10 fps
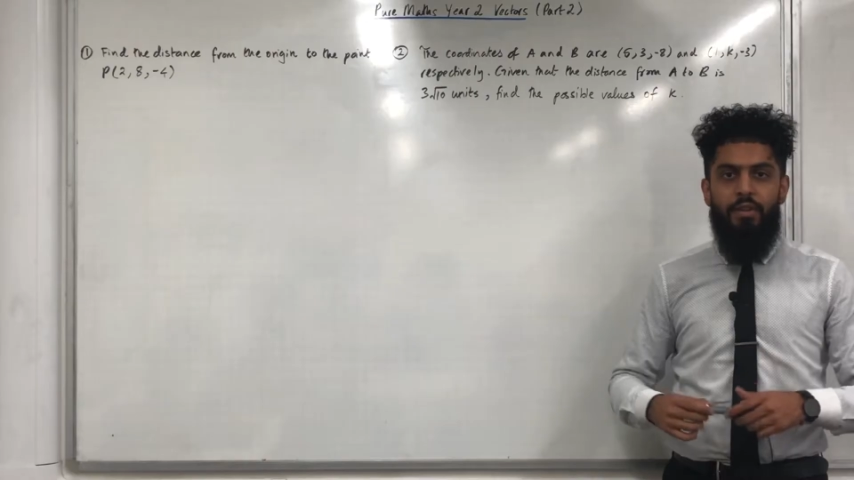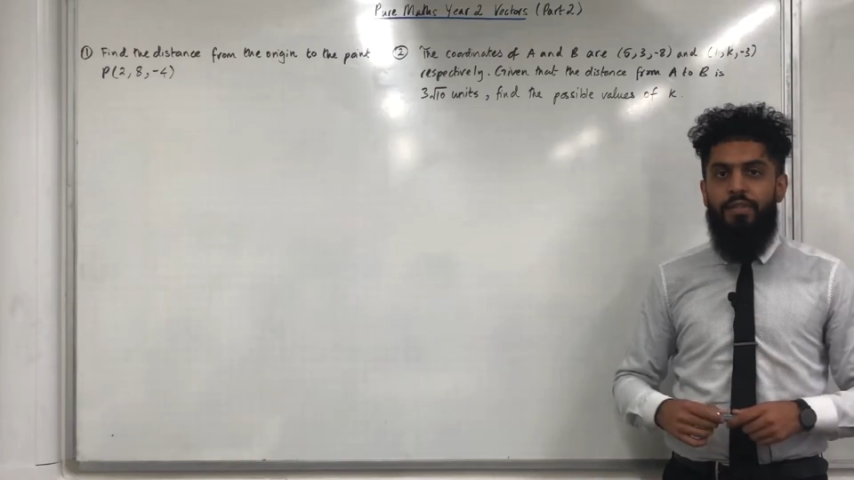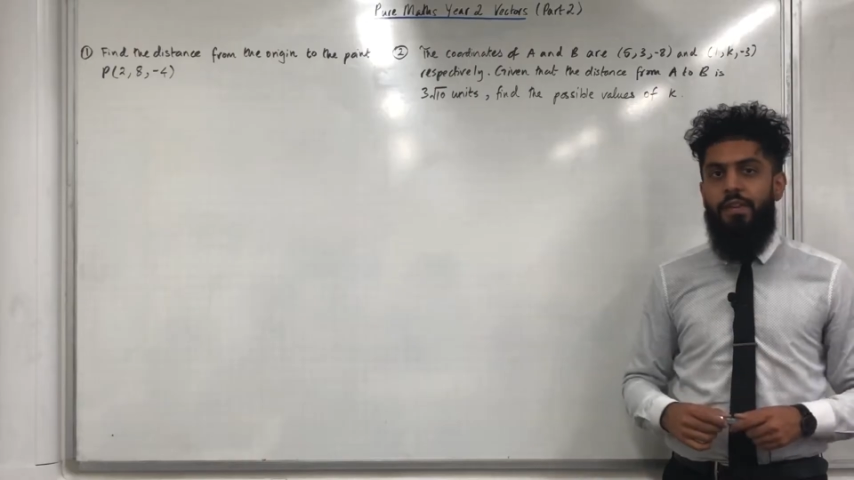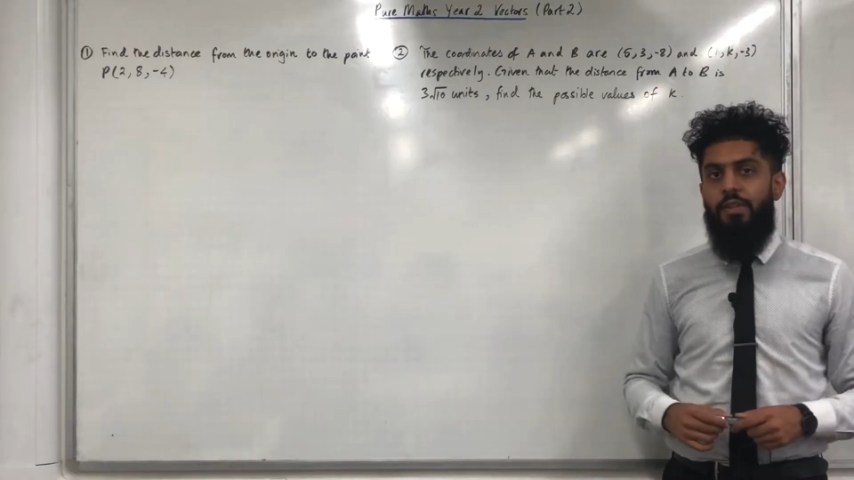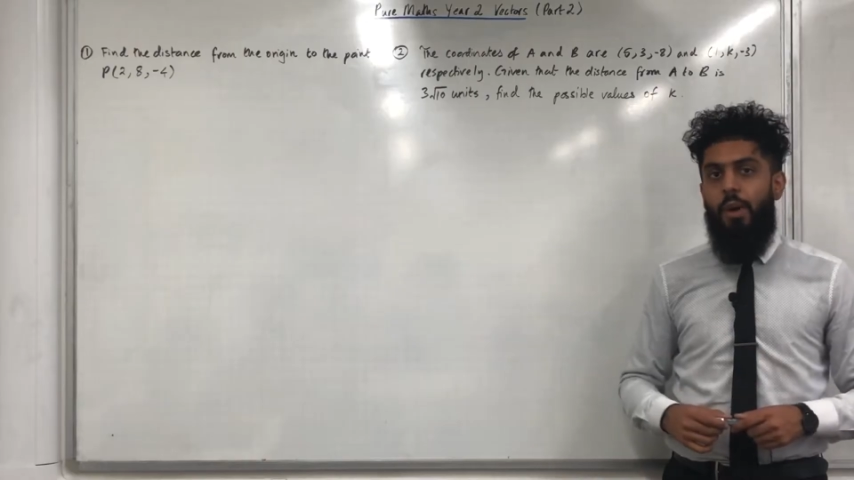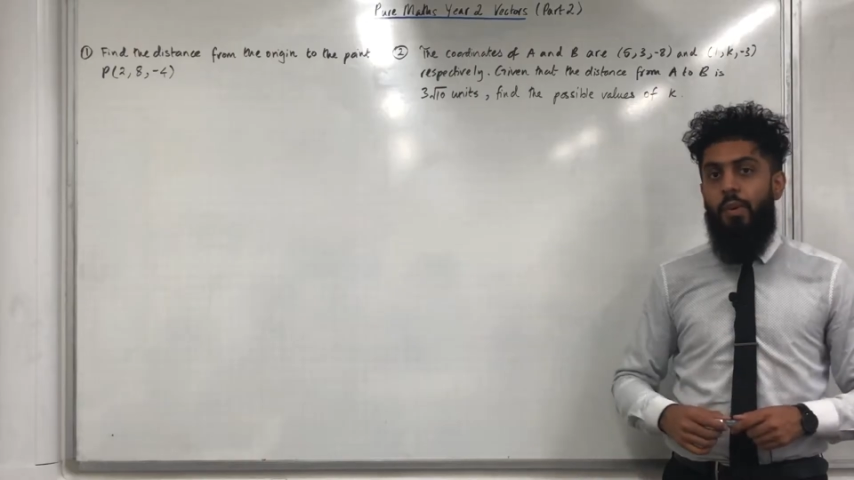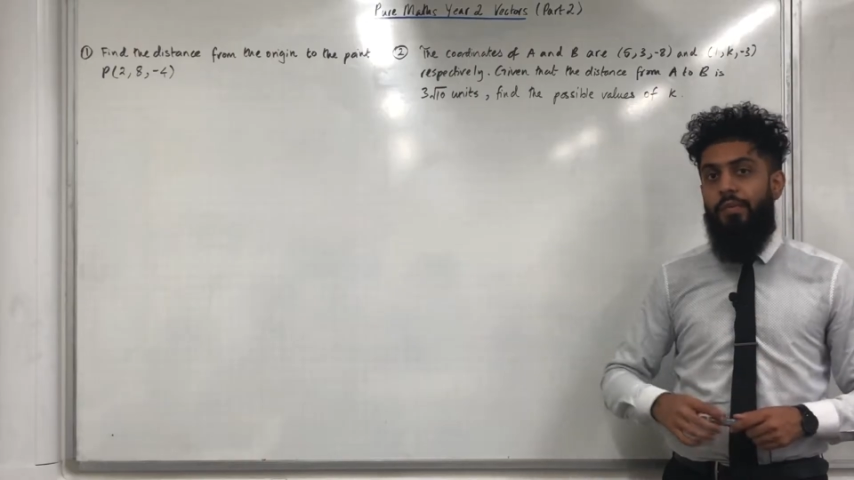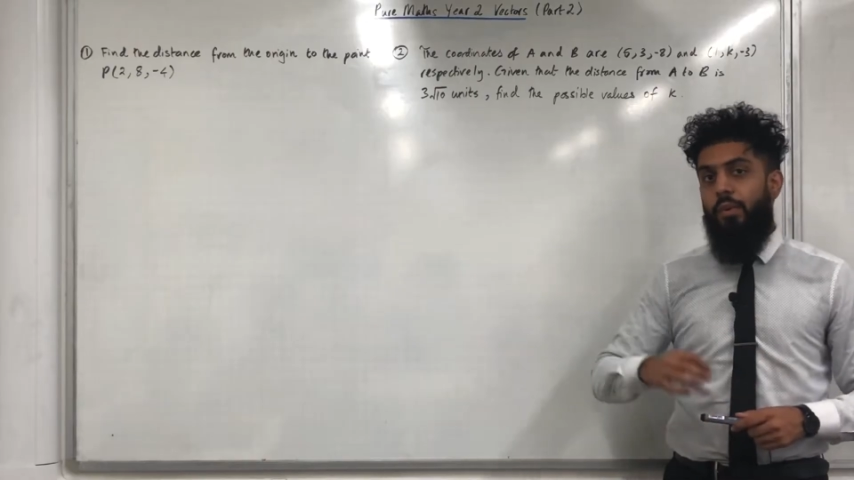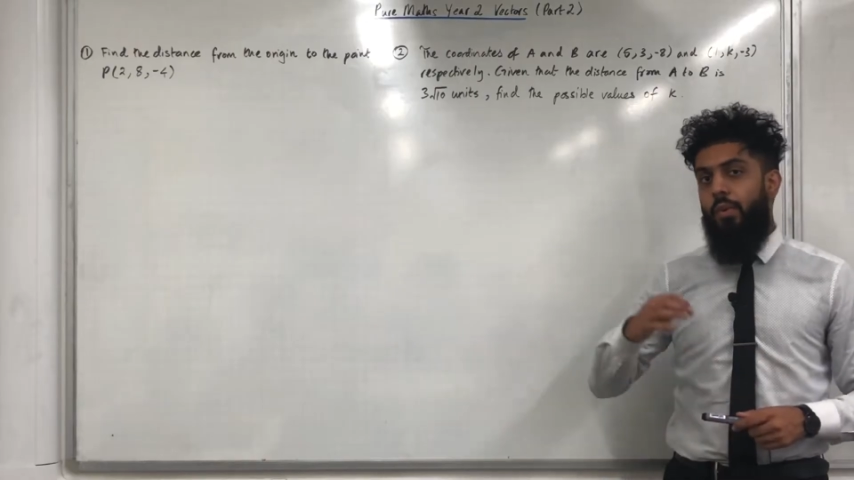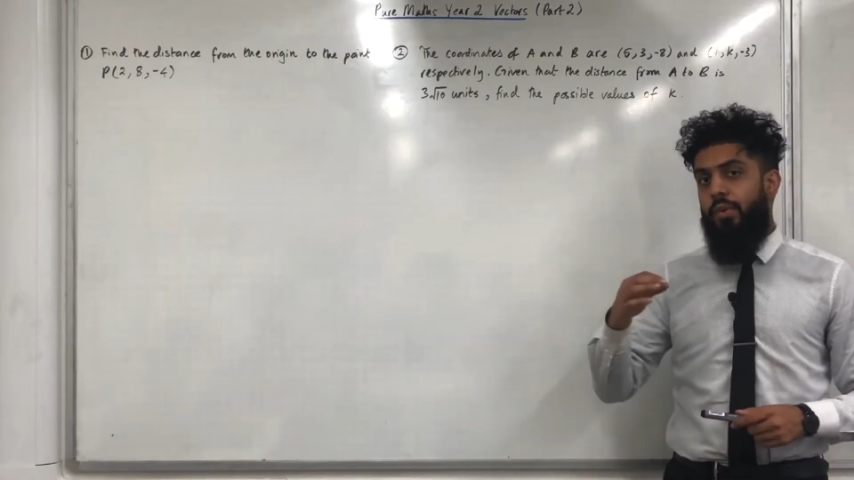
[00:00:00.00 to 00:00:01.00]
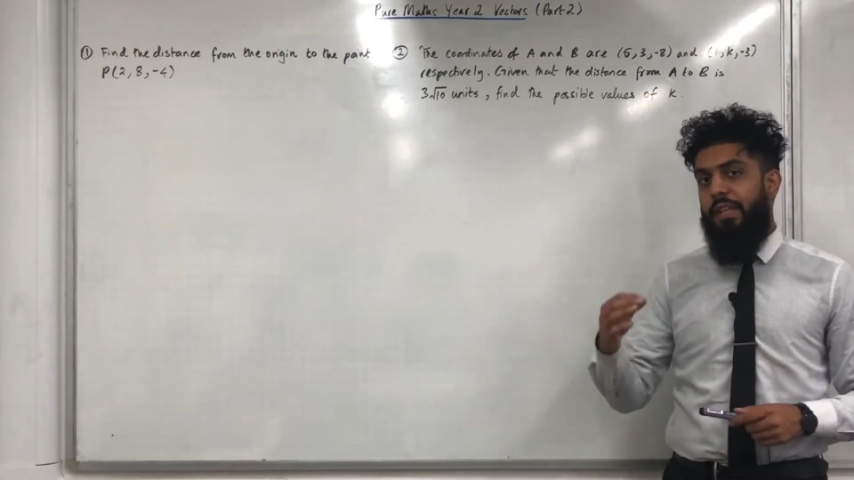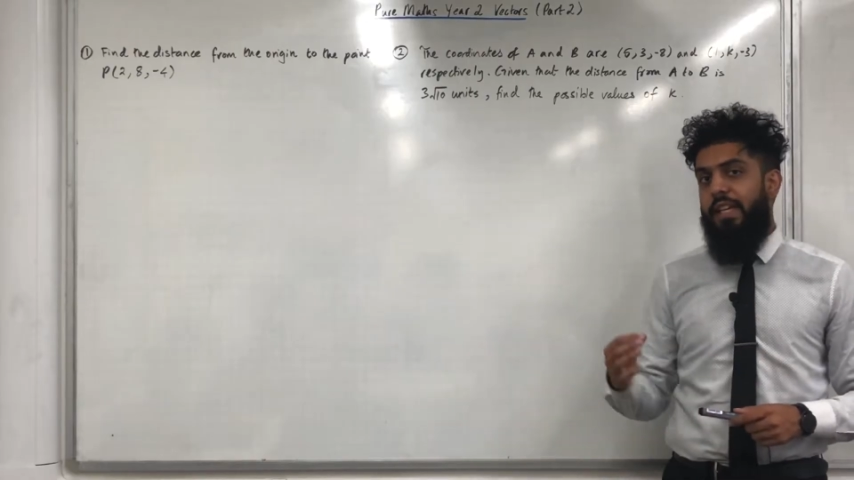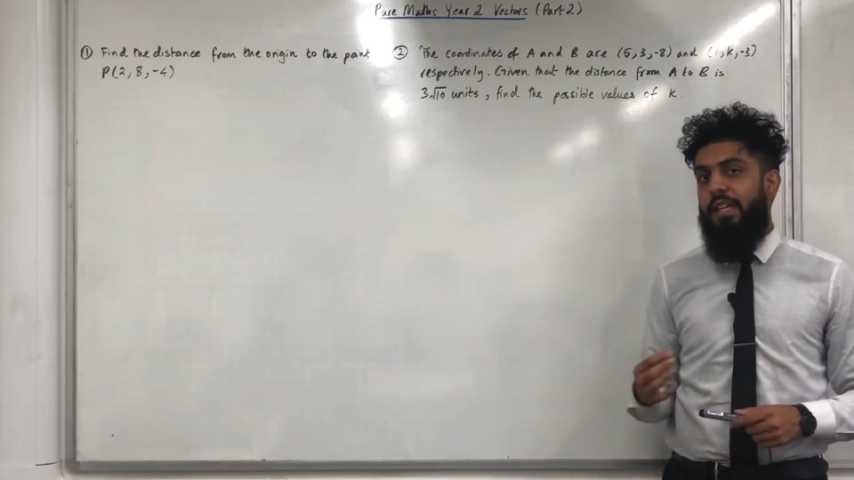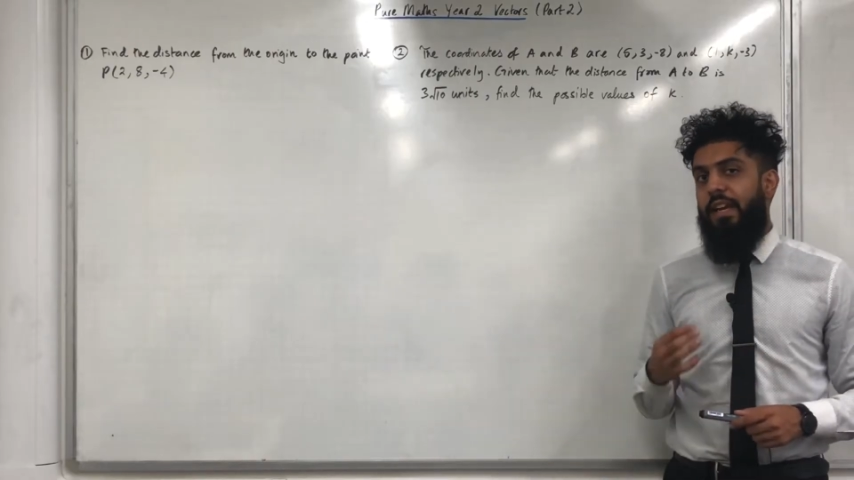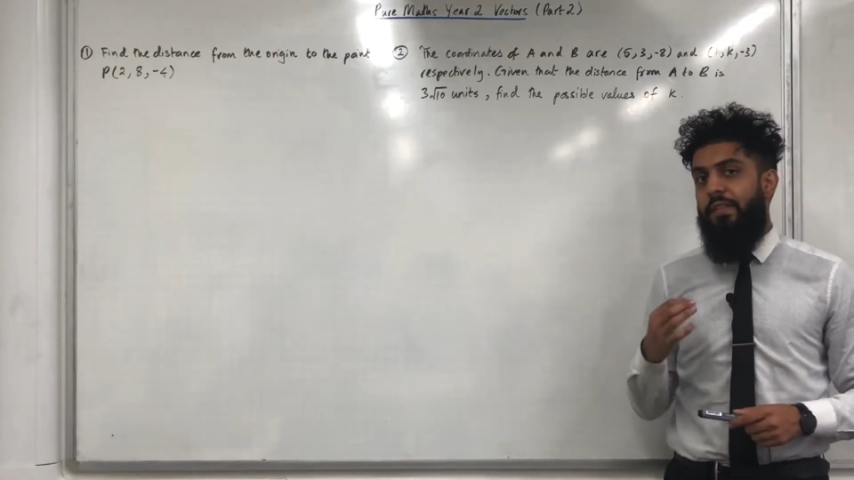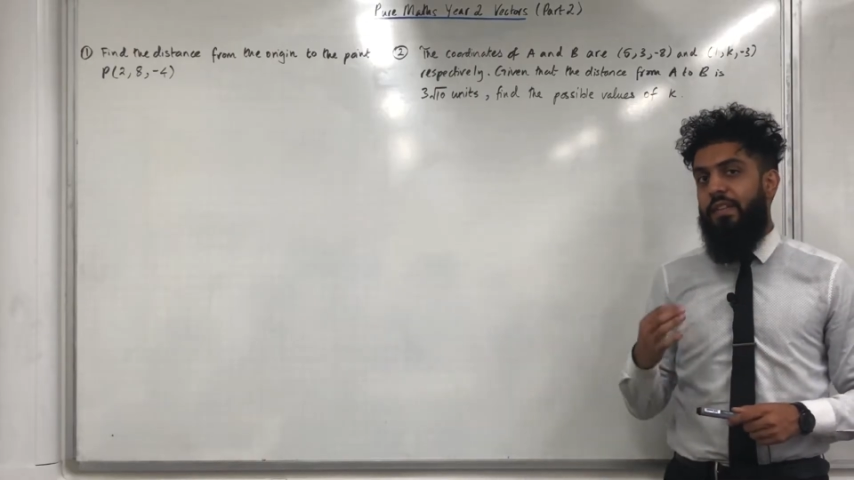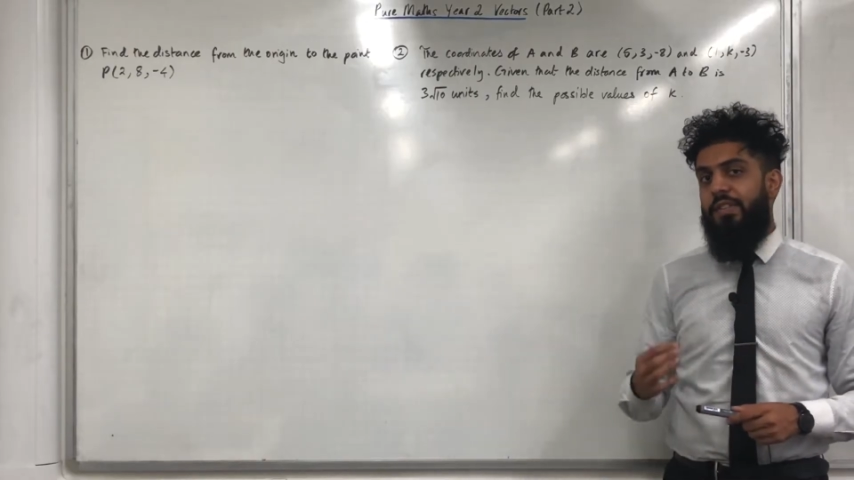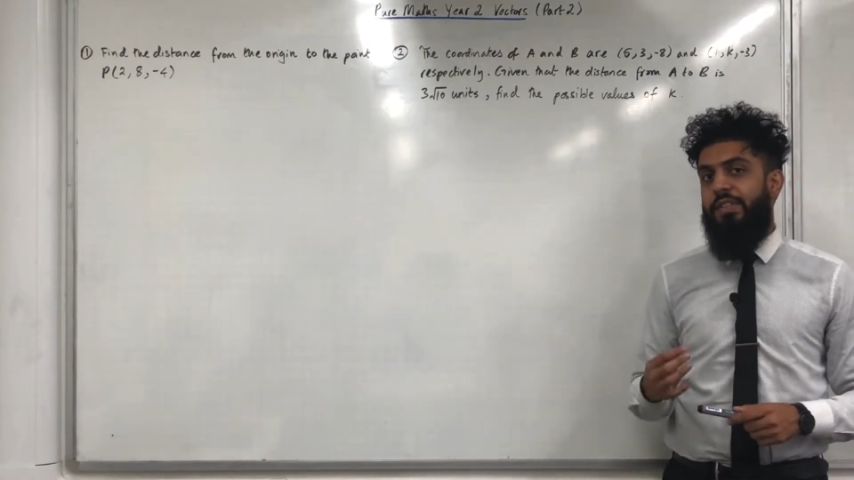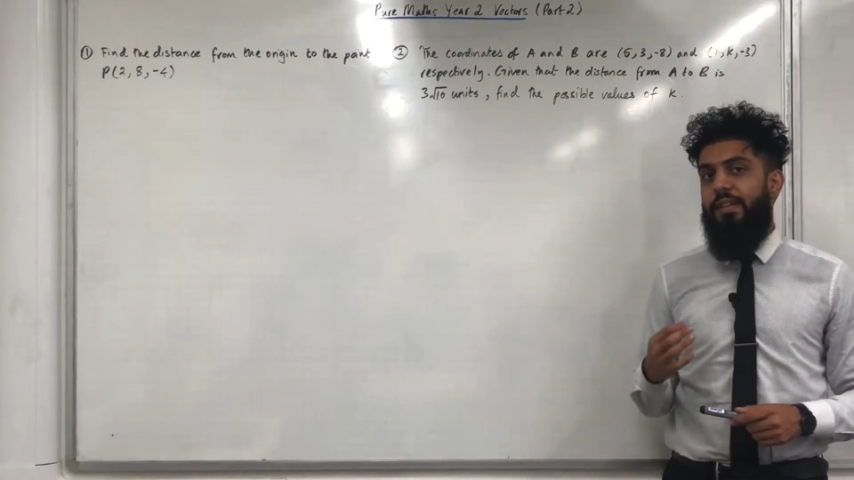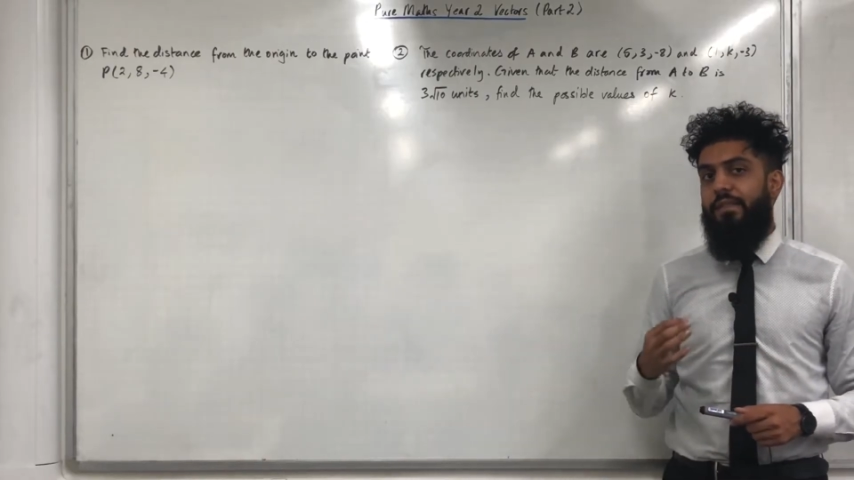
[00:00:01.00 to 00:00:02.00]
the video, I went through all the key
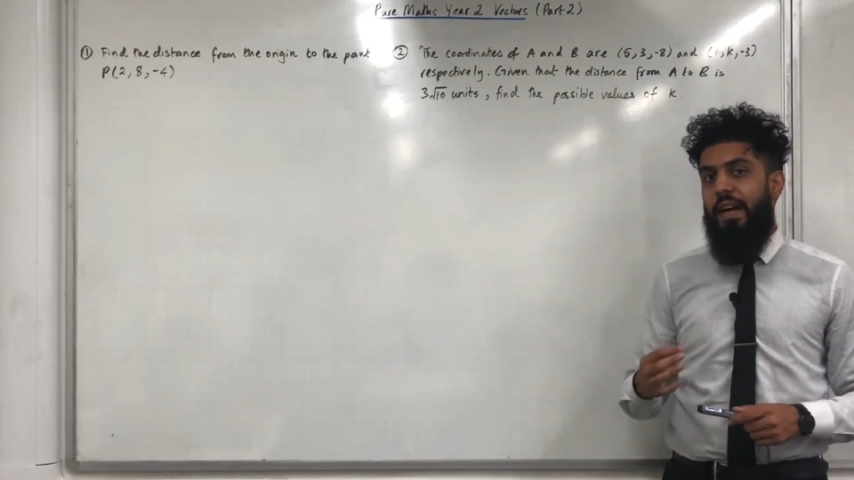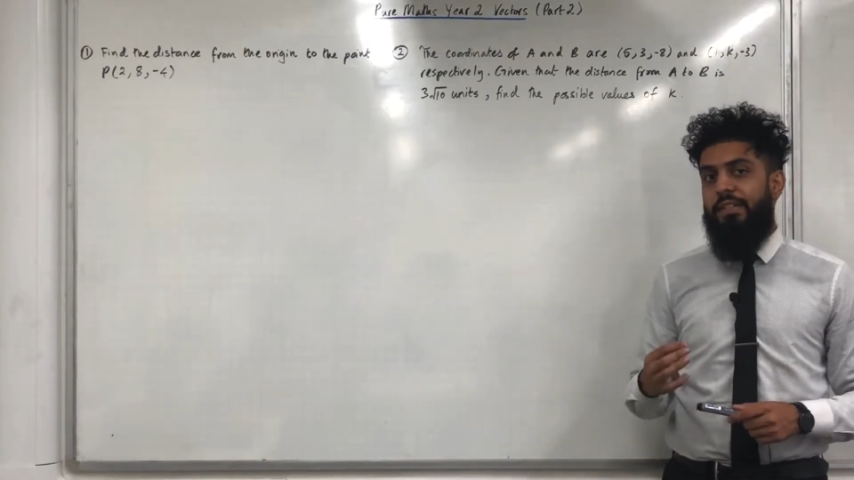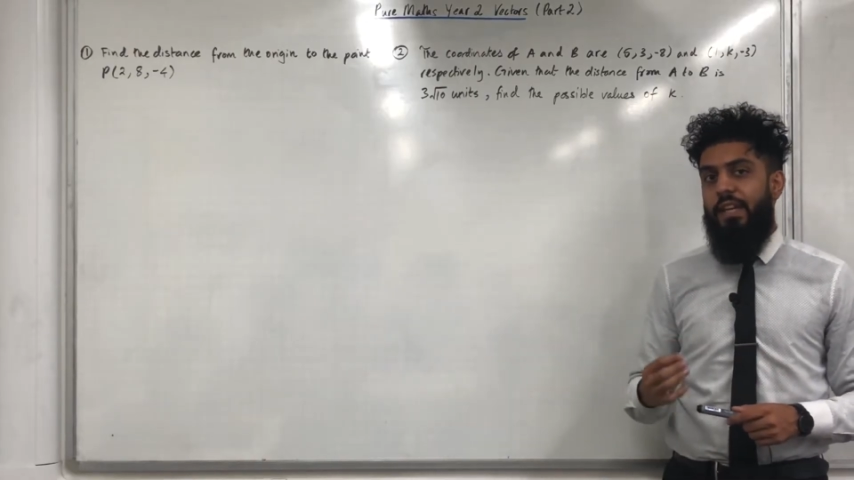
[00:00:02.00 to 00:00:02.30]
definitions and facts